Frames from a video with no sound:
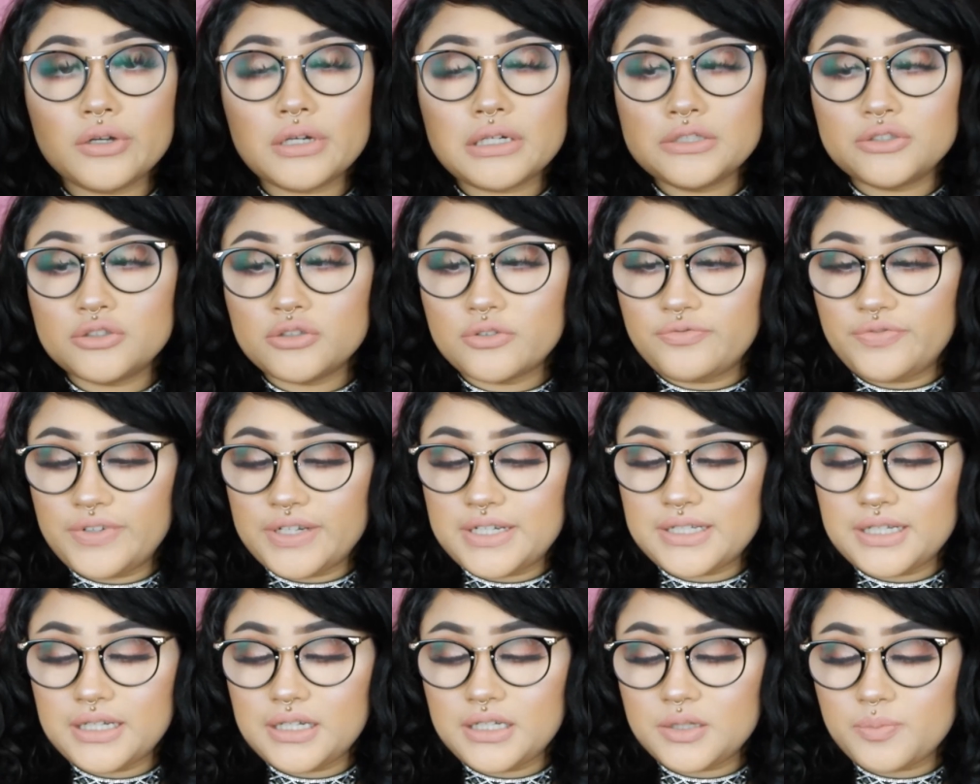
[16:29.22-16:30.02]
Oil Control
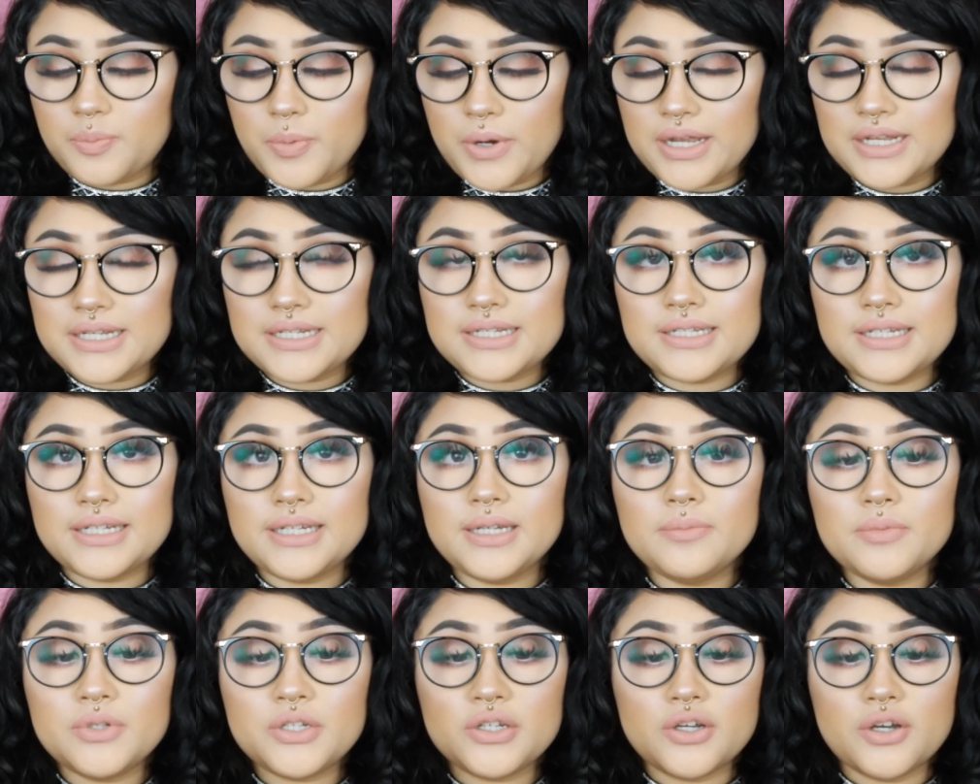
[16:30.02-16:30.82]
Fixing Spray
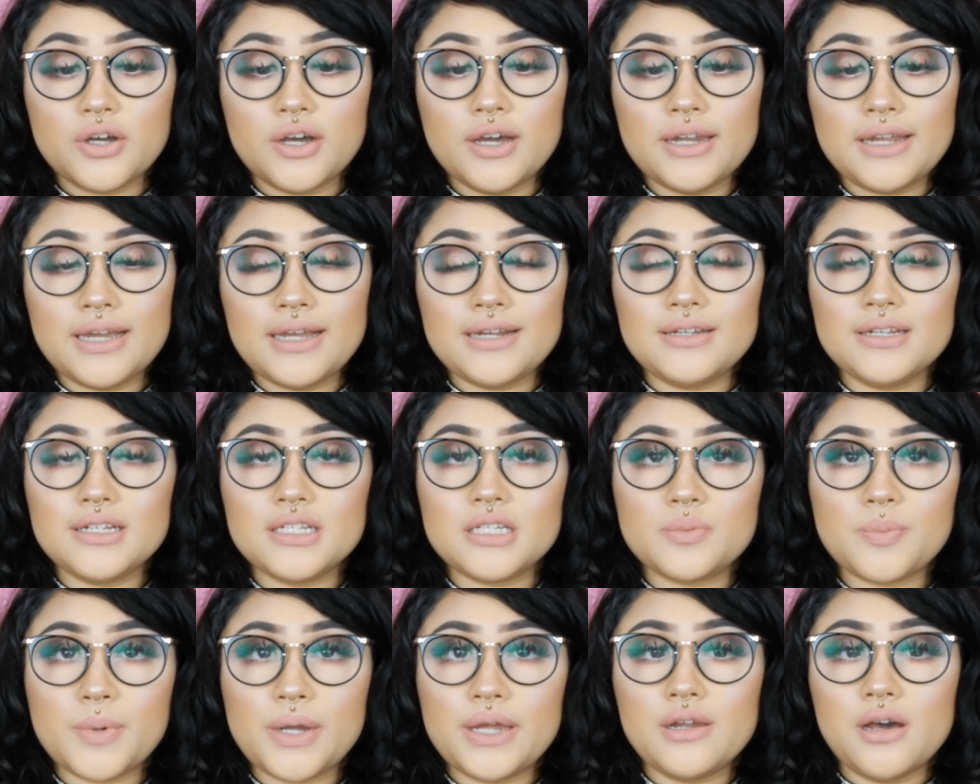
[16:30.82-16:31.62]
seemed good. I
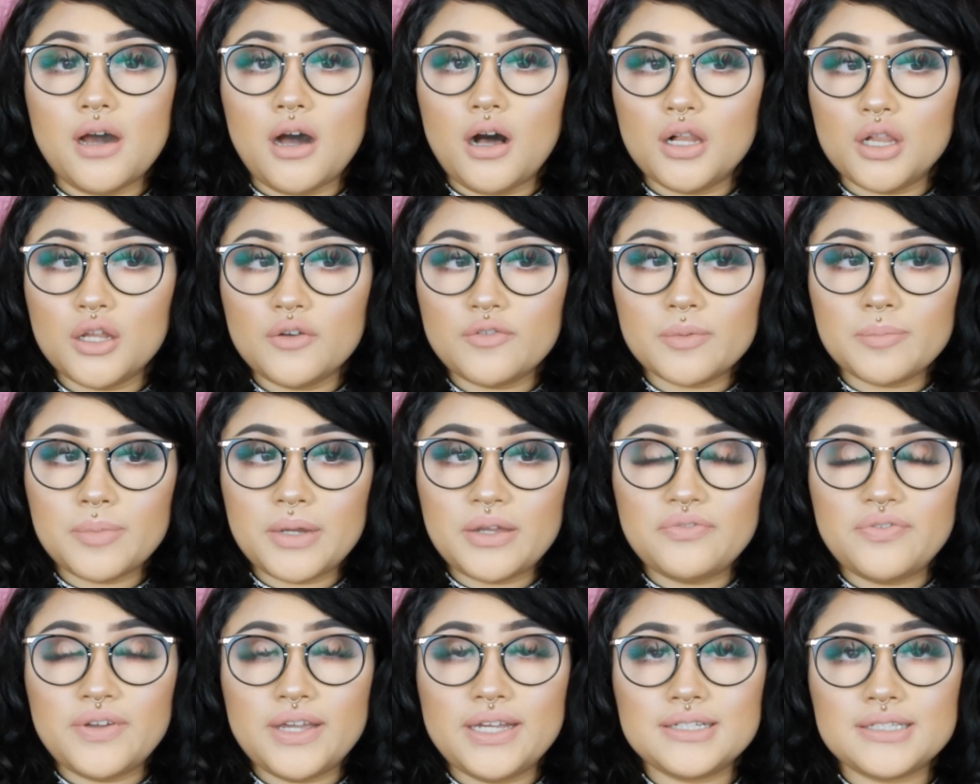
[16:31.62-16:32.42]
did spray it all over
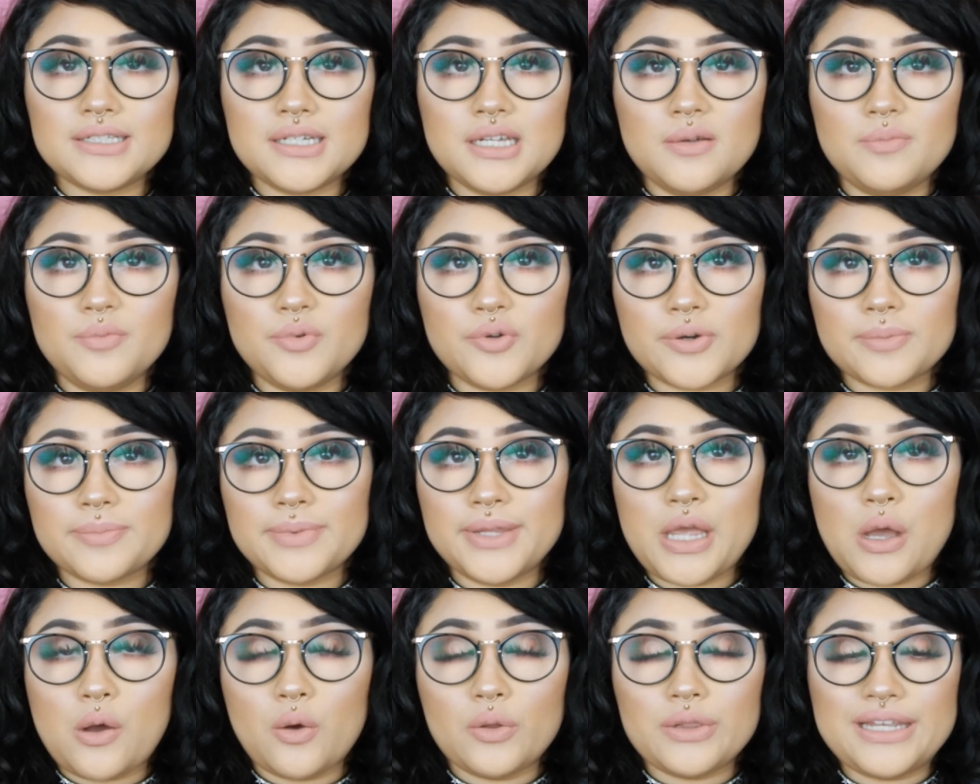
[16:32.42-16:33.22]
my face, and I'm
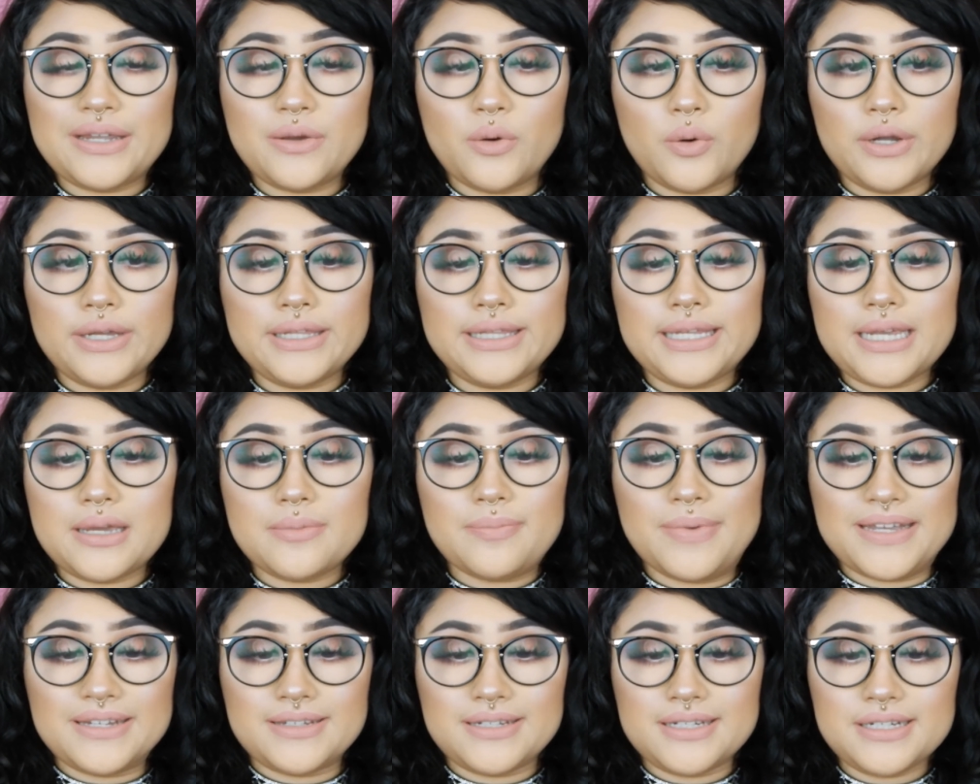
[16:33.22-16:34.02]
normally only oily
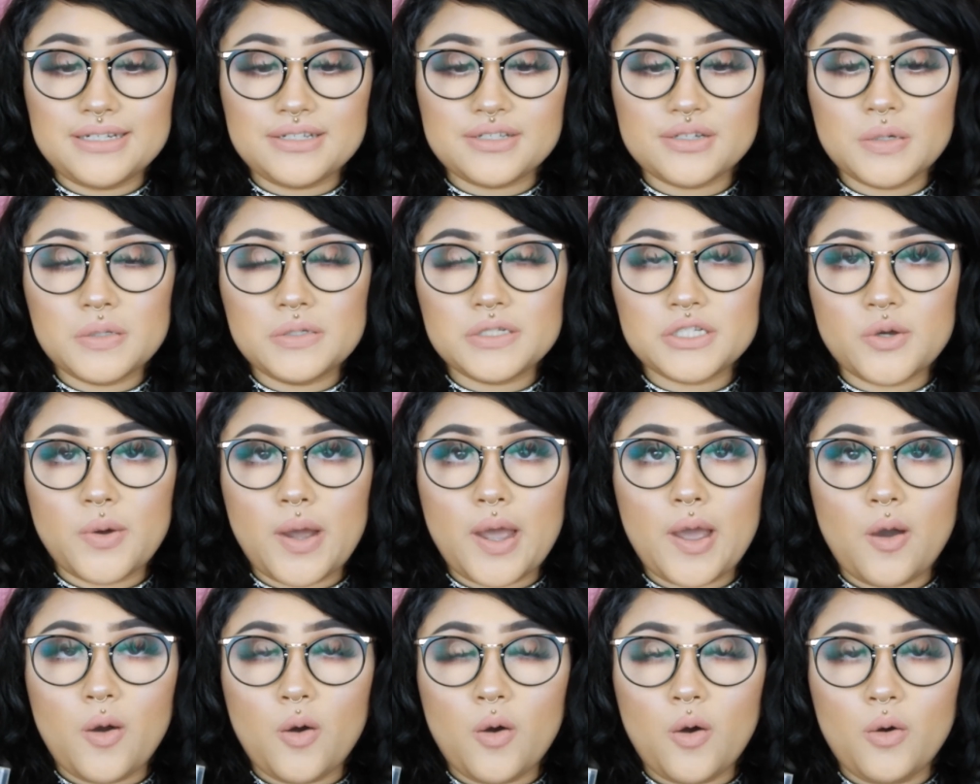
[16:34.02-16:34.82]
in my T-zone, so
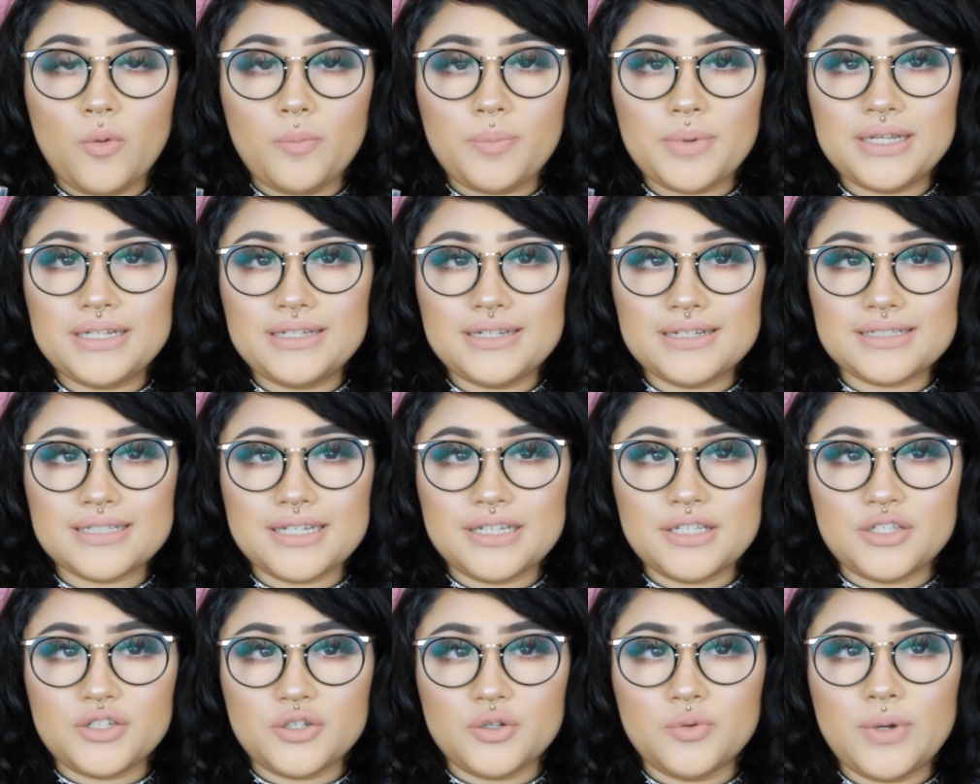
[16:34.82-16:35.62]
I hope it
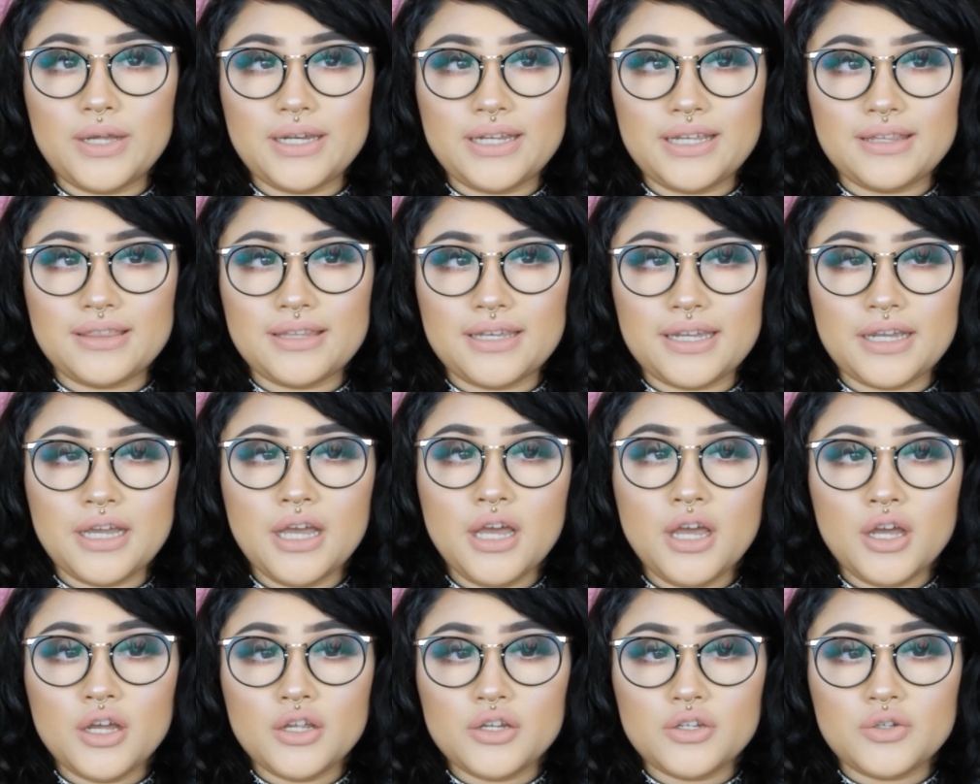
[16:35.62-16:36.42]
doesn't do
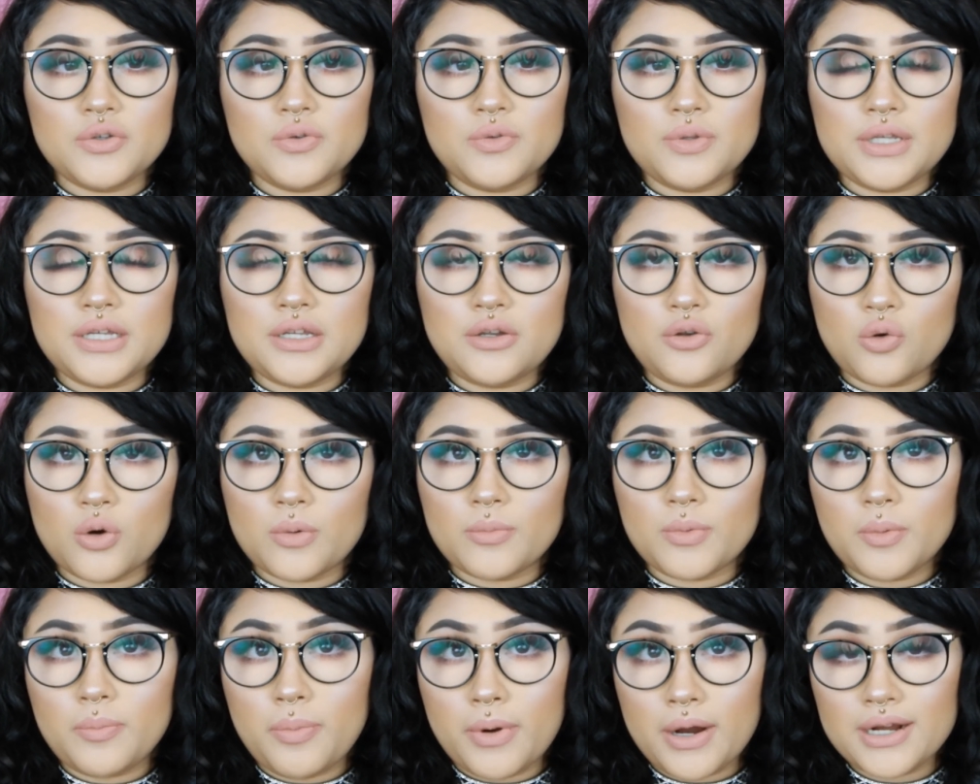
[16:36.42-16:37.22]
anything to the
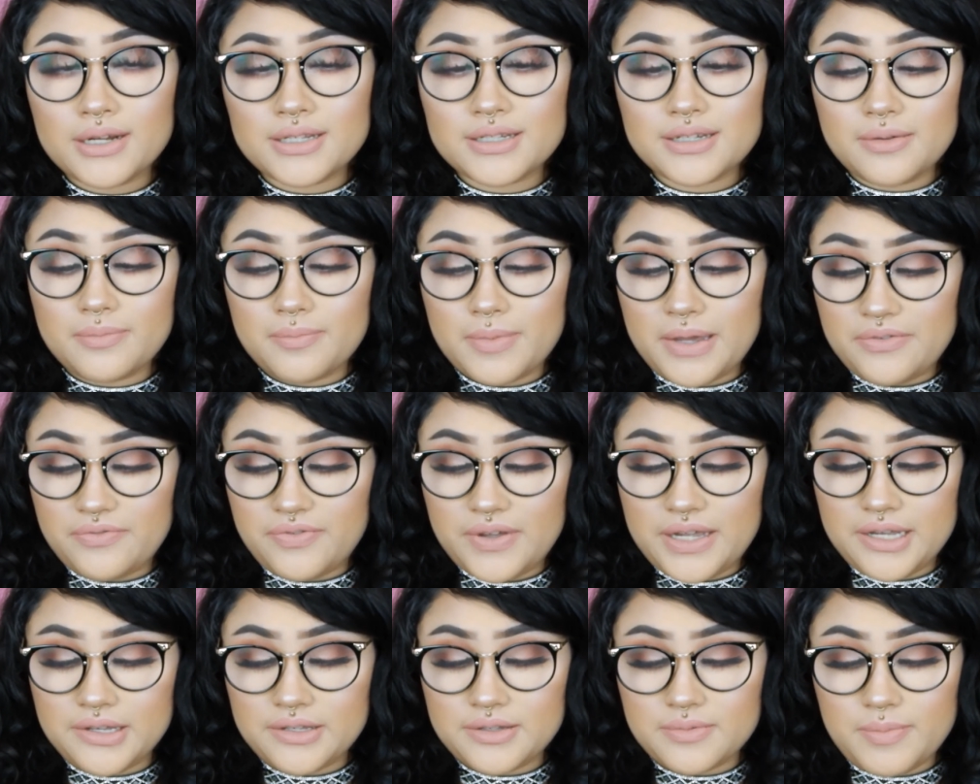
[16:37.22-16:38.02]
normal parts of my
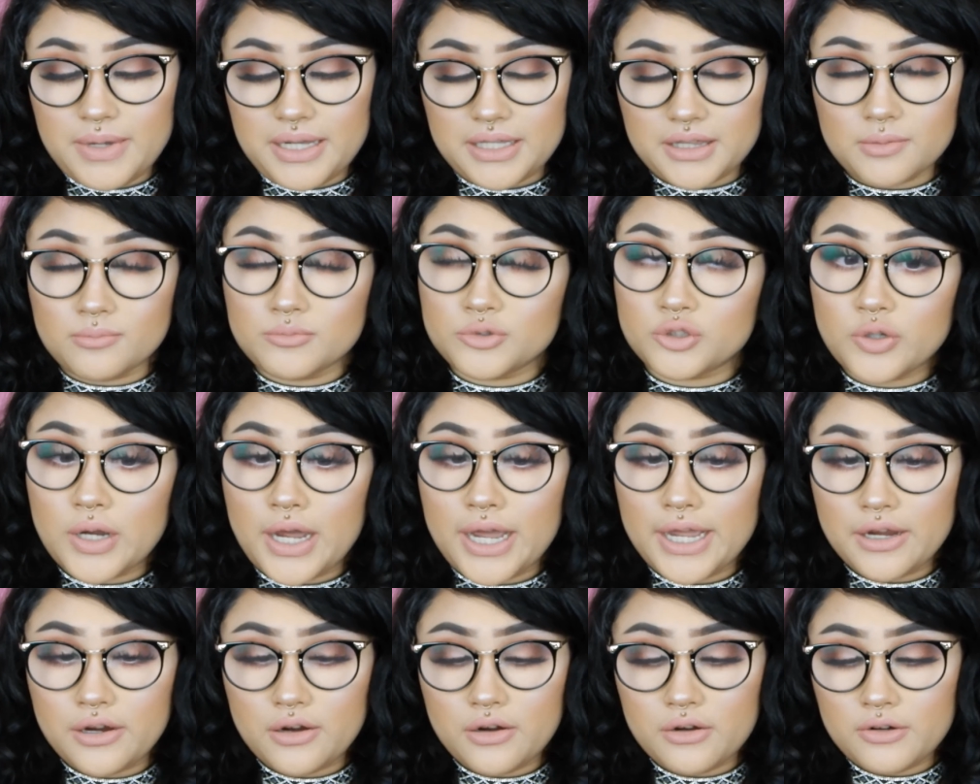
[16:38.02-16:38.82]
face and make them
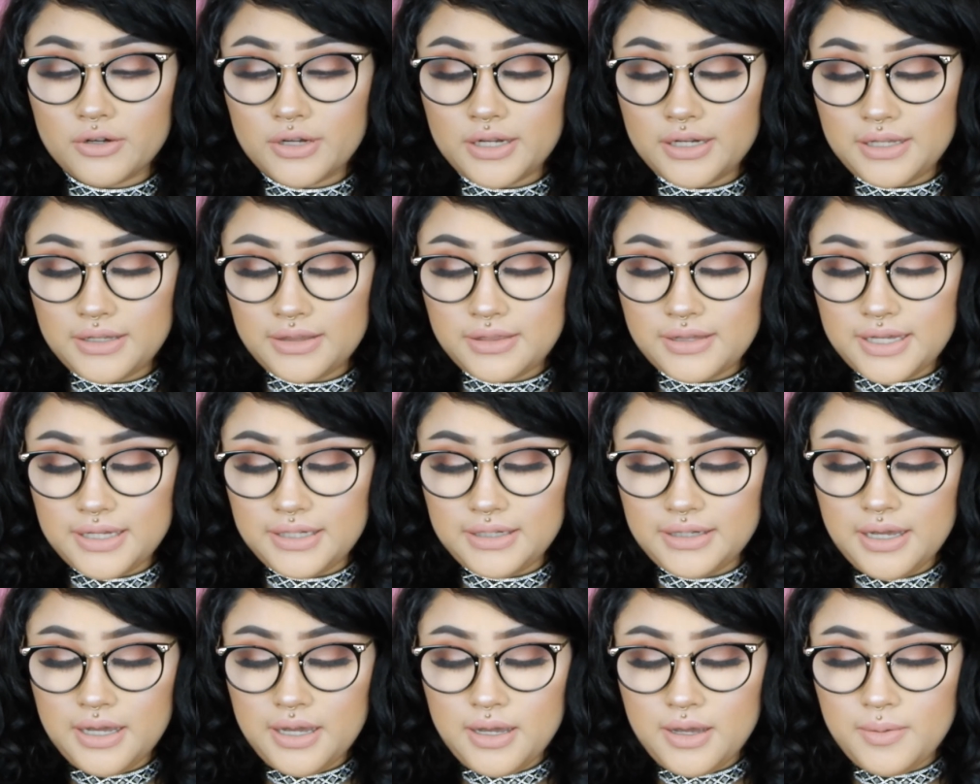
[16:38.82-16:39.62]
drier or
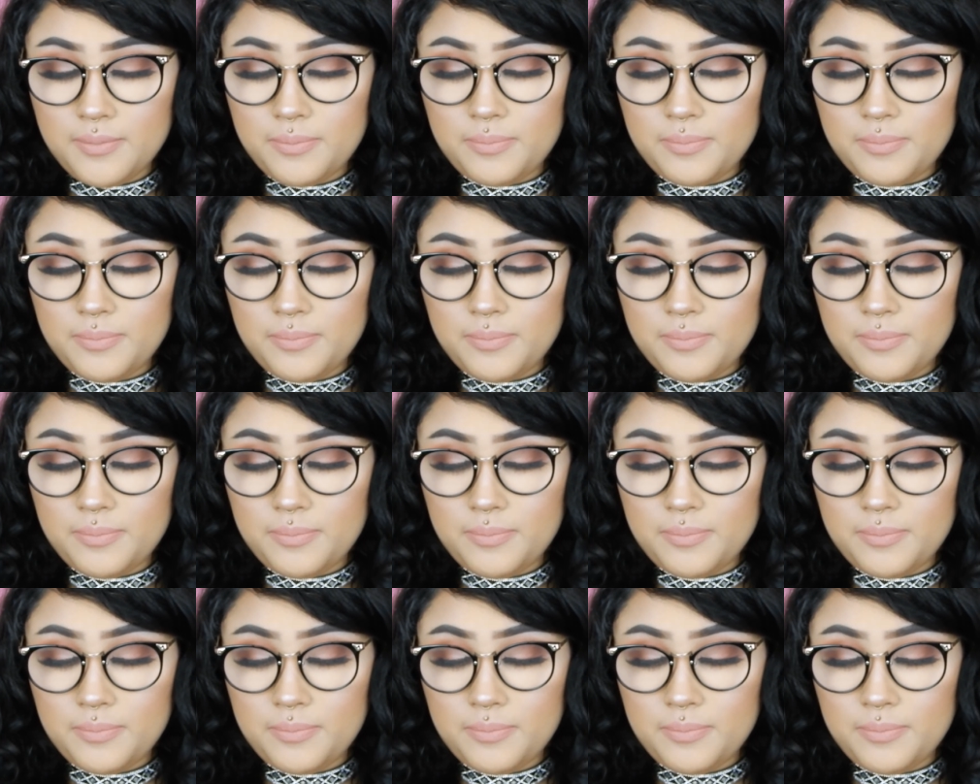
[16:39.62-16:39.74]
anything.